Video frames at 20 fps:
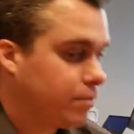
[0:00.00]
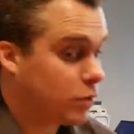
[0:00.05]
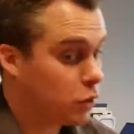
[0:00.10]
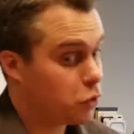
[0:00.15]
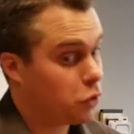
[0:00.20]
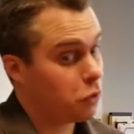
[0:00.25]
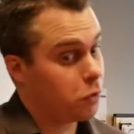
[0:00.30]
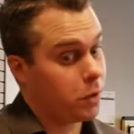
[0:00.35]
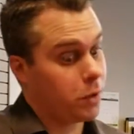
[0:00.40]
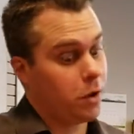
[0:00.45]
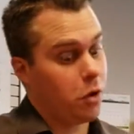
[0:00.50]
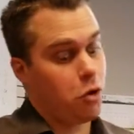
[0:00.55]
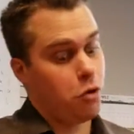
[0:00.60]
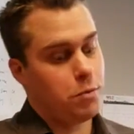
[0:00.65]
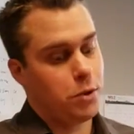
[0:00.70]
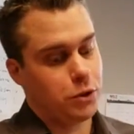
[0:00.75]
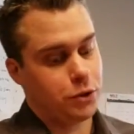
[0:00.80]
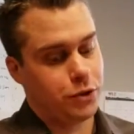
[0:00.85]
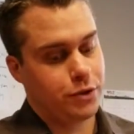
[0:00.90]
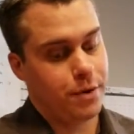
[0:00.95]
sort of
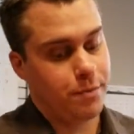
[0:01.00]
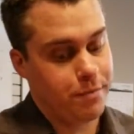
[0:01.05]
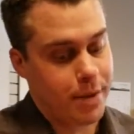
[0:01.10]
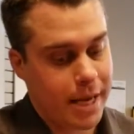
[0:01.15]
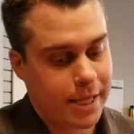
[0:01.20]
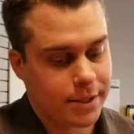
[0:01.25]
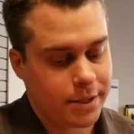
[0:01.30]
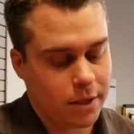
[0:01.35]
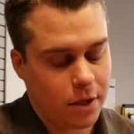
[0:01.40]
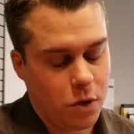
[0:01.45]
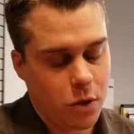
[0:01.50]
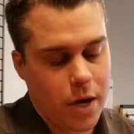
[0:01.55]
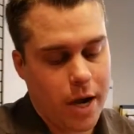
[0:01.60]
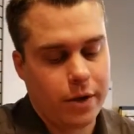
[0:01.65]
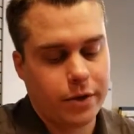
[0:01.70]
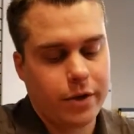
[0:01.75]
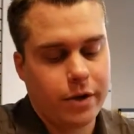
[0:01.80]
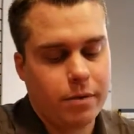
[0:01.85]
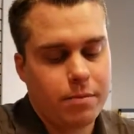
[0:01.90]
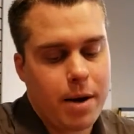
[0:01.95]
almost the best loan
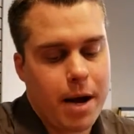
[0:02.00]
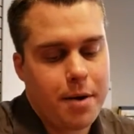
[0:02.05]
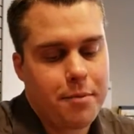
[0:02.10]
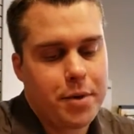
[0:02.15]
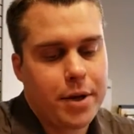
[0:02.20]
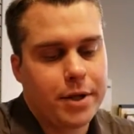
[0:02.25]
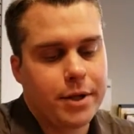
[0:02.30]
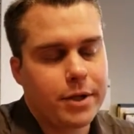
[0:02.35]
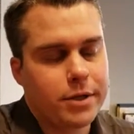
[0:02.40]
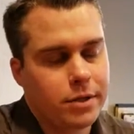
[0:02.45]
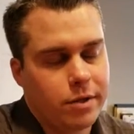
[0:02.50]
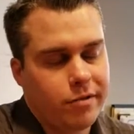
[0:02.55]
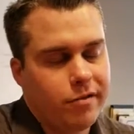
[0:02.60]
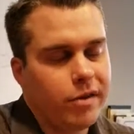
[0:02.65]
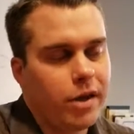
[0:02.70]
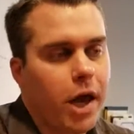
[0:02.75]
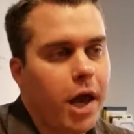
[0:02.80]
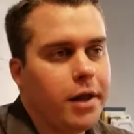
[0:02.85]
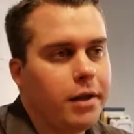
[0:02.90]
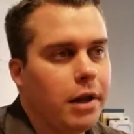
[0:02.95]
out there, in my opinion, is a
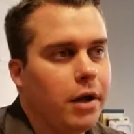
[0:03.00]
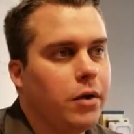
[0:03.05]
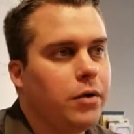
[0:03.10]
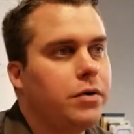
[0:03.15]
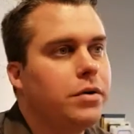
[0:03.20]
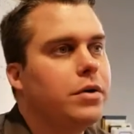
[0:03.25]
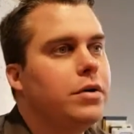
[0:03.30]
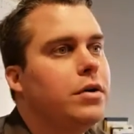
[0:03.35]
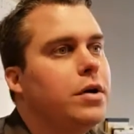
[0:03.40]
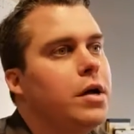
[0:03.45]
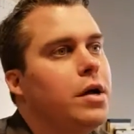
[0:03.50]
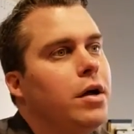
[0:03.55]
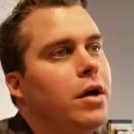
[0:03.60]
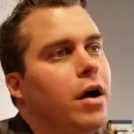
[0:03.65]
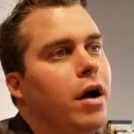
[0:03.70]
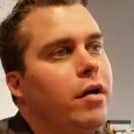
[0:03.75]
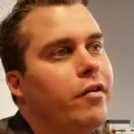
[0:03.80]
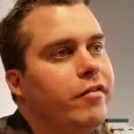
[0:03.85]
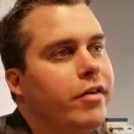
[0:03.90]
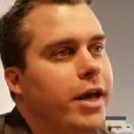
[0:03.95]
VA loan.
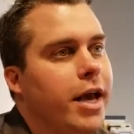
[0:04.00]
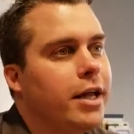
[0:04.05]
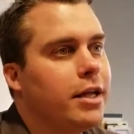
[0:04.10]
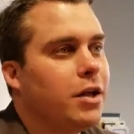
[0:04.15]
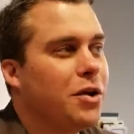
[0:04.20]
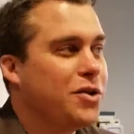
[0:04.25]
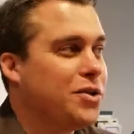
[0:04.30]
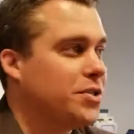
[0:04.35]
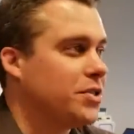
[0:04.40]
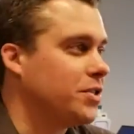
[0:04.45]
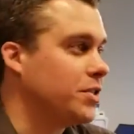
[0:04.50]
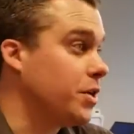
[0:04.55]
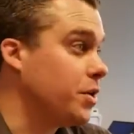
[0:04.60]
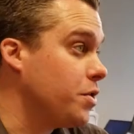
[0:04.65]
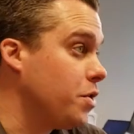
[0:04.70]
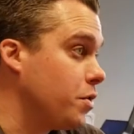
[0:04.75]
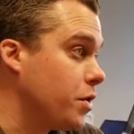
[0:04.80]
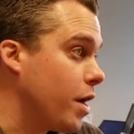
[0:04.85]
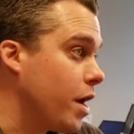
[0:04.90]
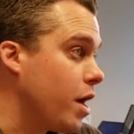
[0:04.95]
A VA loan is
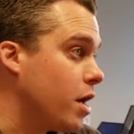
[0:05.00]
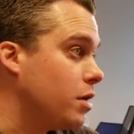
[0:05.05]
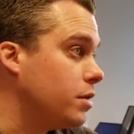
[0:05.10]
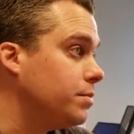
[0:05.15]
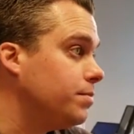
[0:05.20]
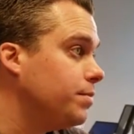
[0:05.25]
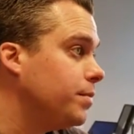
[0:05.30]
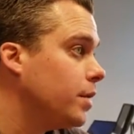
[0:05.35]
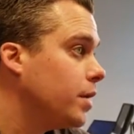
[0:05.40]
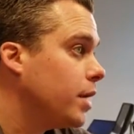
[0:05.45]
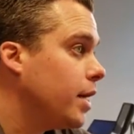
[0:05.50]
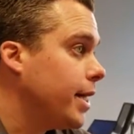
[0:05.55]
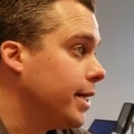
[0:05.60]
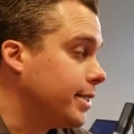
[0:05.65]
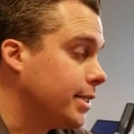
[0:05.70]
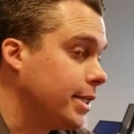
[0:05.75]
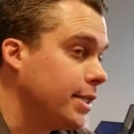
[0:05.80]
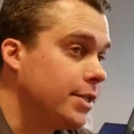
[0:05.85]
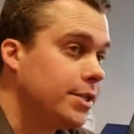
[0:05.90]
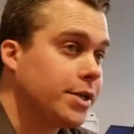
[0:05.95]
zero down,
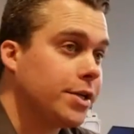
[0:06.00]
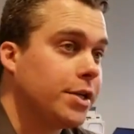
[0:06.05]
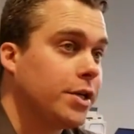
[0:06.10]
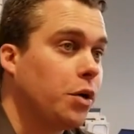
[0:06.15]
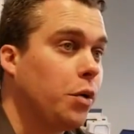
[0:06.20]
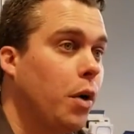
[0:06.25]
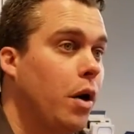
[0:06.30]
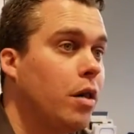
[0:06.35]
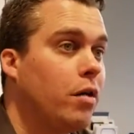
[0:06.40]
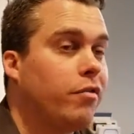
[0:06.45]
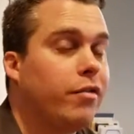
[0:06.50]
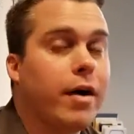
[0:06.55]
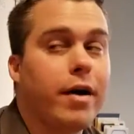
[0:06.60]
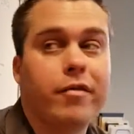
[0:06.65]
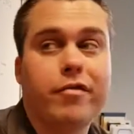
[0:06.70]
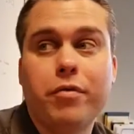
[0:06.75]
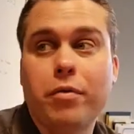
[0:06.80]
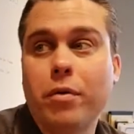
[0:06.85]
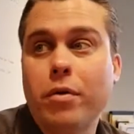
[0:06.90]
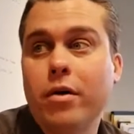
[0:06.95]
it's easier to qualify
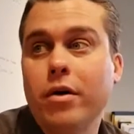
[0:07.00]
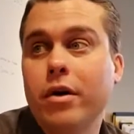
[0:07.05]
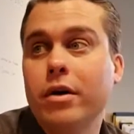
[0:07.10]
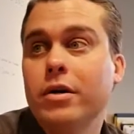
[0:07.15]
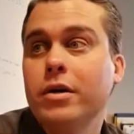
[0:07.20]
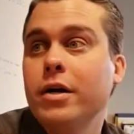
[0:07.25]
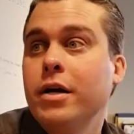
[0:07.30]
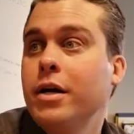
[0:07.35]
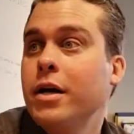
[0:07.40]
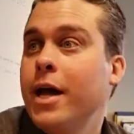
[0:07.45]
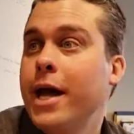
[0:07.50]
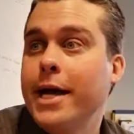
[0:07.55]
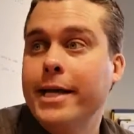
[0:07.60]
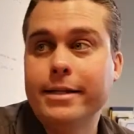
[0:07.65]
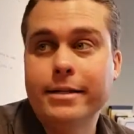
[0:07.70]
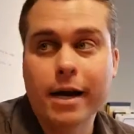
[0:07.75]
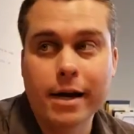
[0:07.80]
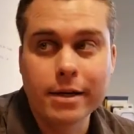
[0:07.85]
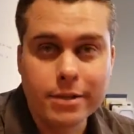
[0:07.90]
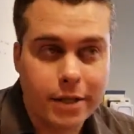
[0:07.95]
for,
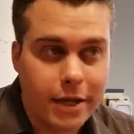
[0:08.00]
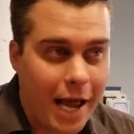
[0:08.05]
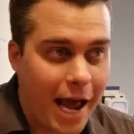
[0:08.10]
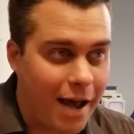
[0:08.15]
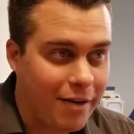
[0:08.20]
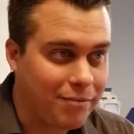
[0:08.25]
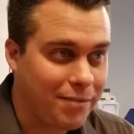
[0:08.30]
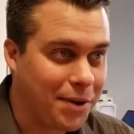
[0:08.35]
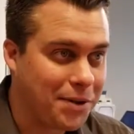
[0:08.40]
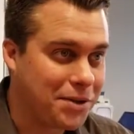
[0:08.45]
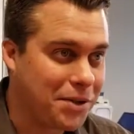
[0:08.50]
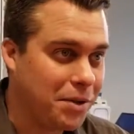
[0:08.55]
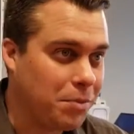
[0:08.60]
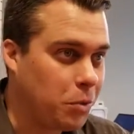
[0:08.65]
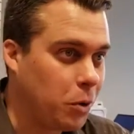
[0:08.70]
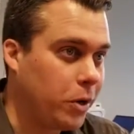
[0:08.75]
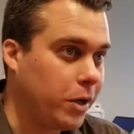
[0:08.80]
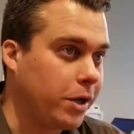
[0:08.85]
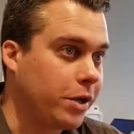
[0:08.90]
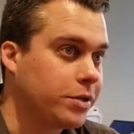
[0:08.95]
it doesn't have monthly
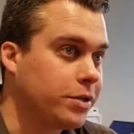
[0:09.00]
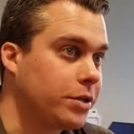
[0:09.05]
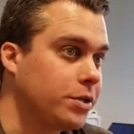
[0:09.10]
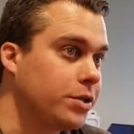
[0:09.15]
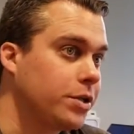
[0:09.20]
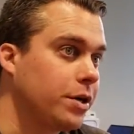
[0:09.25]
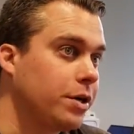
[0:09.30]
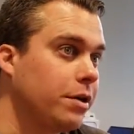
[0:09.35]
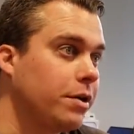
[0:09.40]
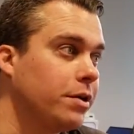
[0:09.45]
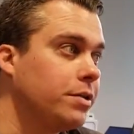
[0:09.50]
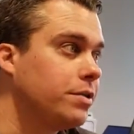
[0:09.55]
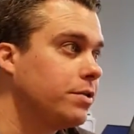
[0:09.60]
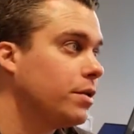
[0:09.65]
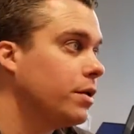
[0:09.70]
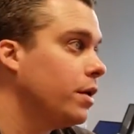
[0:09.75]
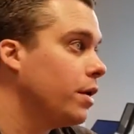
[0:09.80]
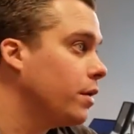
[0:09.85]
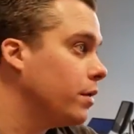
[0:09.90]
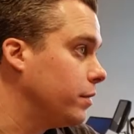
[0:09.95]
mortgage insurance,
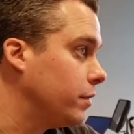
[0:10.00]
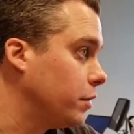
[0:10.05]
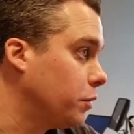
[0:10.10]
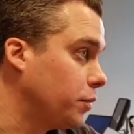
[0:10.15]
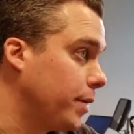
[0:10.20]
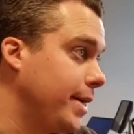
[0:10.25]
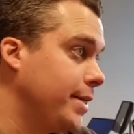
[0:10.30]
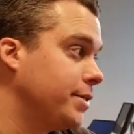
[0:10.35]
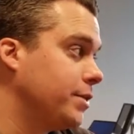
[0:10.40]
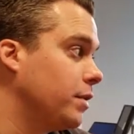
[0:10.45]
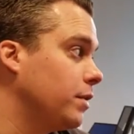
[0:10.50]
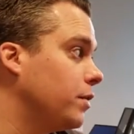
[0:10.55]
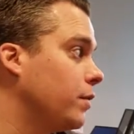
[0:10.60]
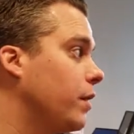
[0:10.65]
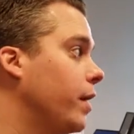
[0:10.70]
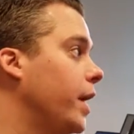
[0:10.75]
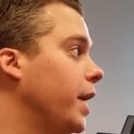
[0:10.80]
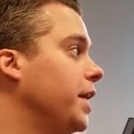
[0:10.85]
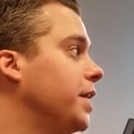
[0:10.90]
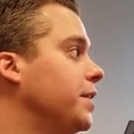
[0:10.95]
the rates are
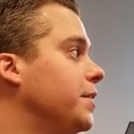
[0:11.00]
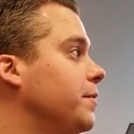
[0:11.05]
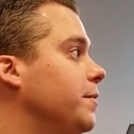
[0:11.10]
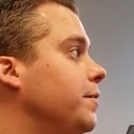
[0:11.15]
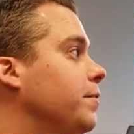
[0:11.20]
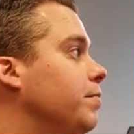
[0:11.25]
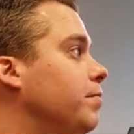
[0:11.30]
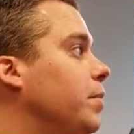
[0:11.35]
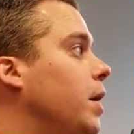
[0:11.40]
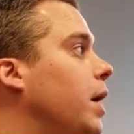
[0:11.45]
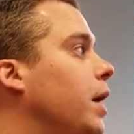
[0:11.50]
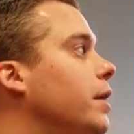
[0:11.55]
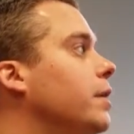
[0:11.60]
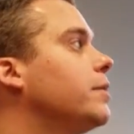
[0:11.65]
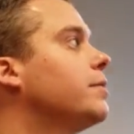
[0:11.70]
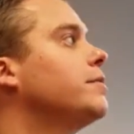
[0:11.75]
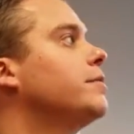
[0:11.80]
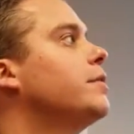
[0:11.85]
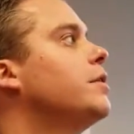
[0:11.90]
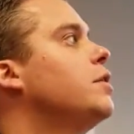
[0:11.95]
great,
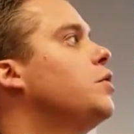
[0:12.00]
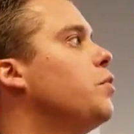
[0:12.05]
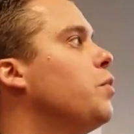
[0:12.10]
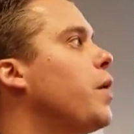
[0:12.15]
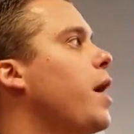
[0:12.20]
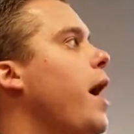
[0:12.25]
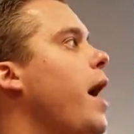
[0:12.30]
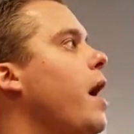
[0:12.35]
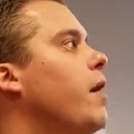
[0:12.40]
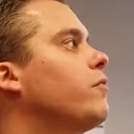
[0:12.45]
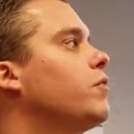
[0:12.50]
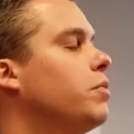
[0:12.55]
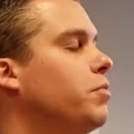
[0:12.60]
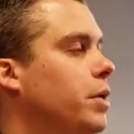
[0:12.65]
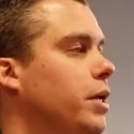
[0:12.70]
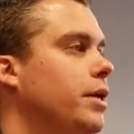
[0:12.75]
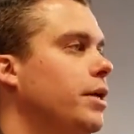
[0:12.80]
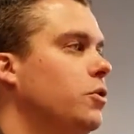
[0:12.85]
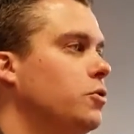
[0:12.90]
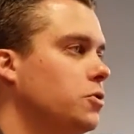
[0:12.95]
but you have to
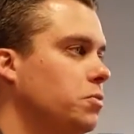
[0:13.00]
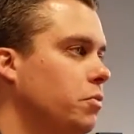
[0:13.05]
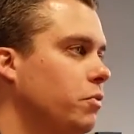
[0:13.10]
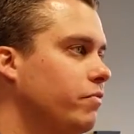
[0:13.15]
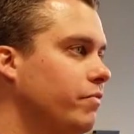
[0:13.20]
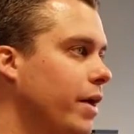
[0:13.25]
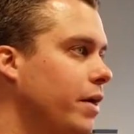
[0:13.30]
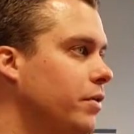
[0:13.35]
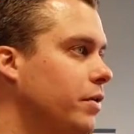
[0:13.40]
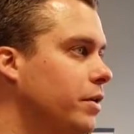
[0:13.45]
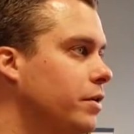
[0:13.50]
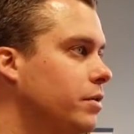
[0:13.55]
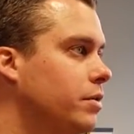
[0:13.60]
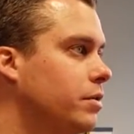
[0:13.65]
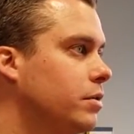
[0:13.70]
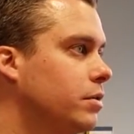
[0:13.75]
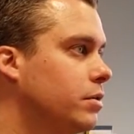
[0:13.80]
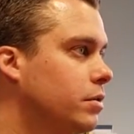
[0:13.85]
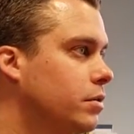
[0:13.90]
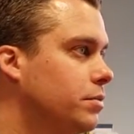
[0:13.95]
be an eligible veteran,
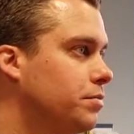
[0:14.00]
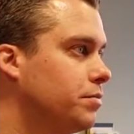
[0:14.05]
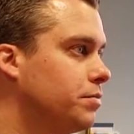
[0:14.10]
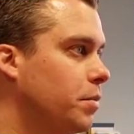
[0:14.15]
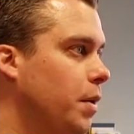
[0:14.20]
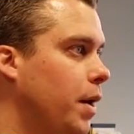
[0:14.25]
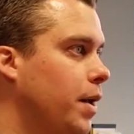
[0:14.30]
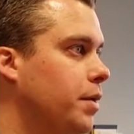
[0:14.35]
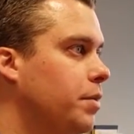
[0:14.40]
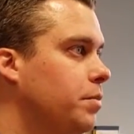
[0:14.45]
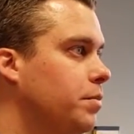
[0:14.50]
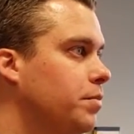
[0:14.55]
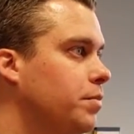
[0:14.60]
right?